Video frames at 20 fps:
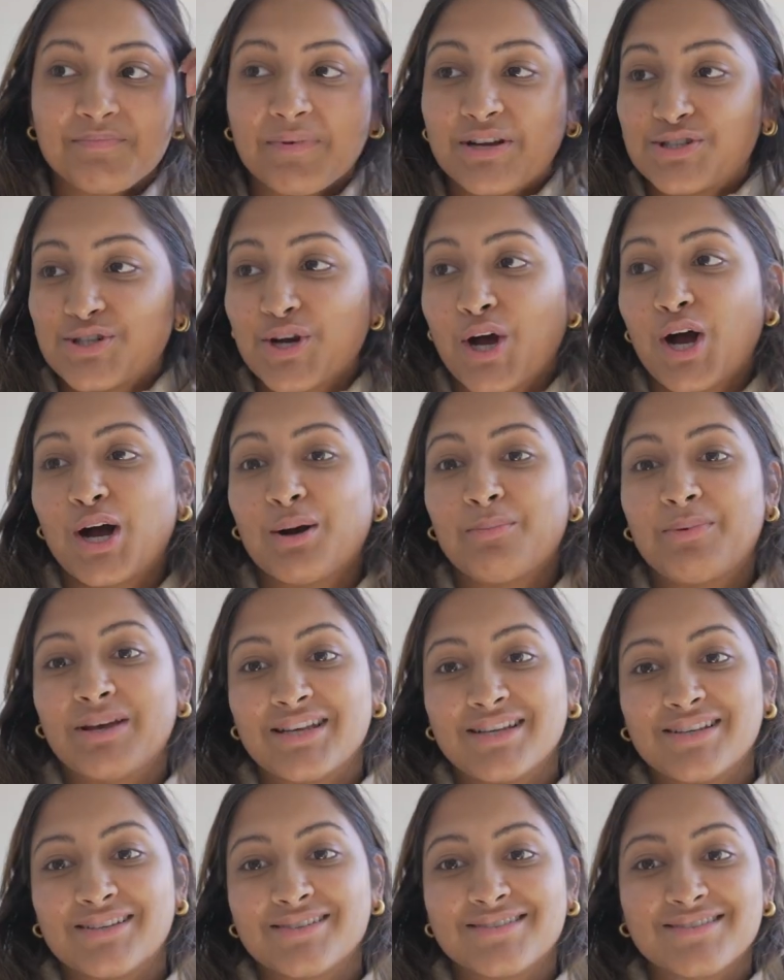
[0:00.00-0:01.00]
my job
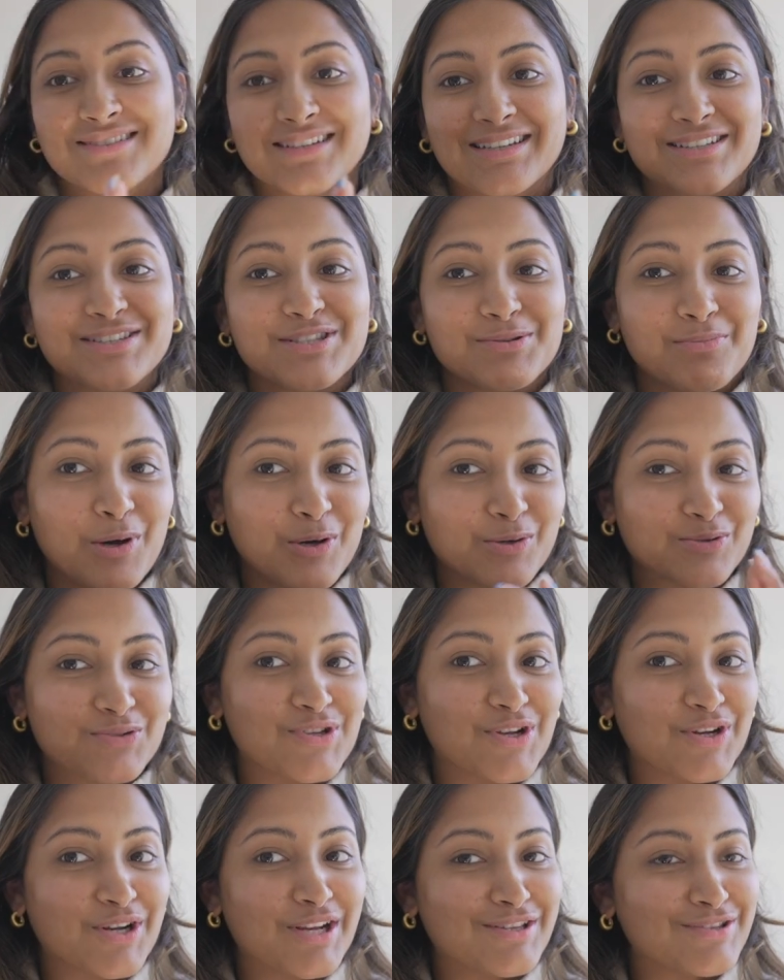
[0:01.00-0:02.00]
is like to
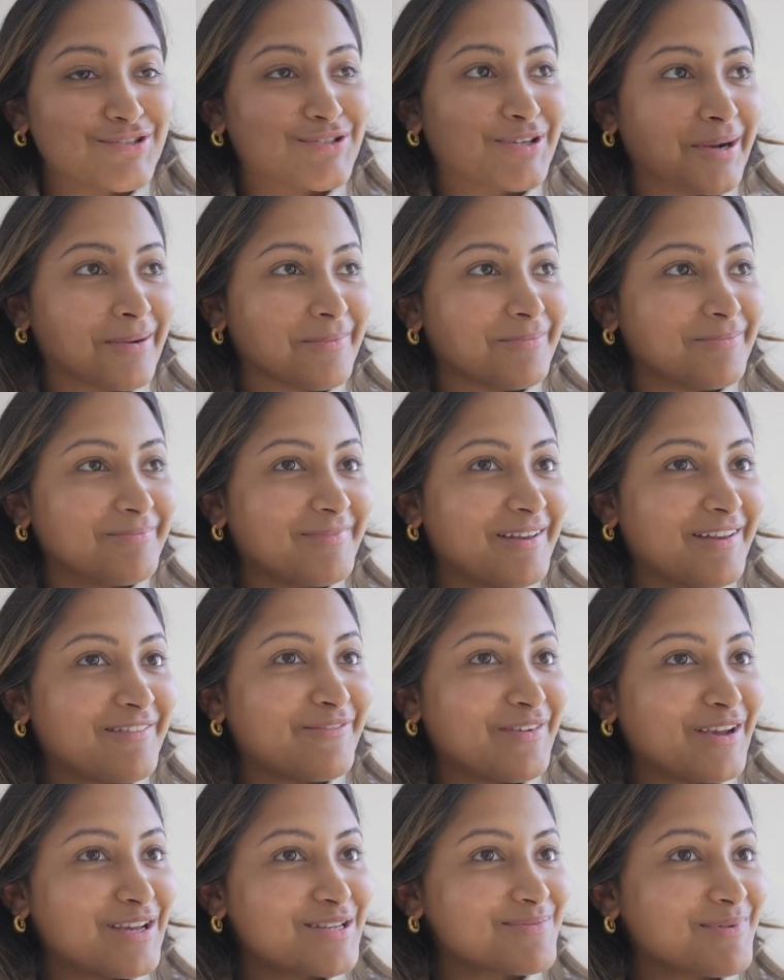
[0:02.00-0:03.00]
post on Instagram
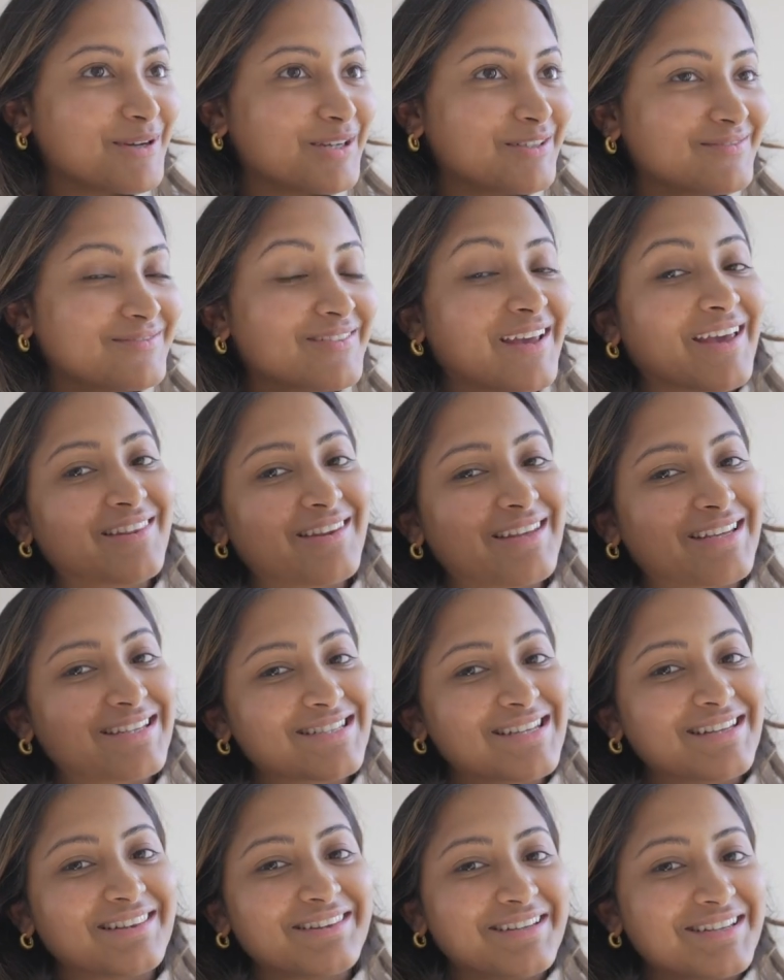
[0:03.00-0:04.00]
and Facebook and LinkedIn.